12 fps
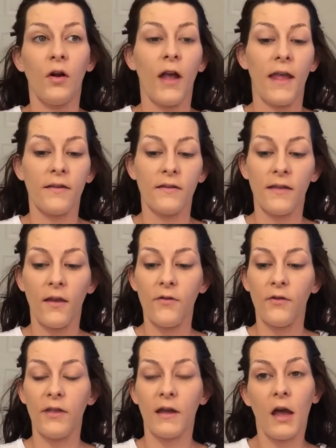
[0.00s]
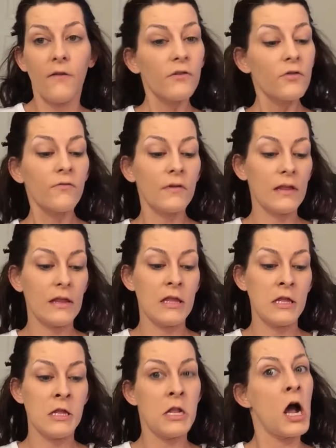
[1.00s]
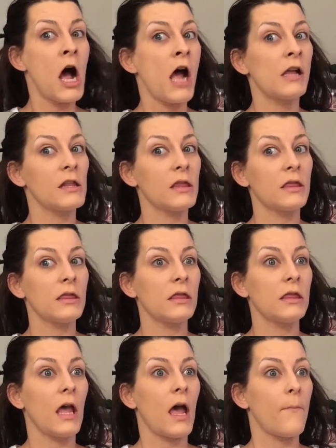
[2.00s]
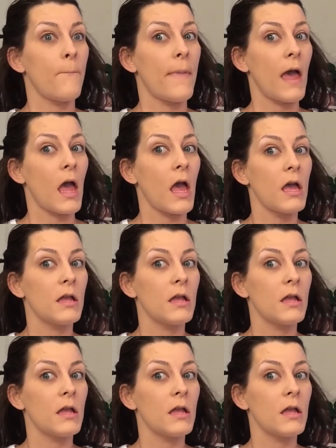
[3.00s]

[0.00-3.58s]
Okay, so the coverage was not that bad.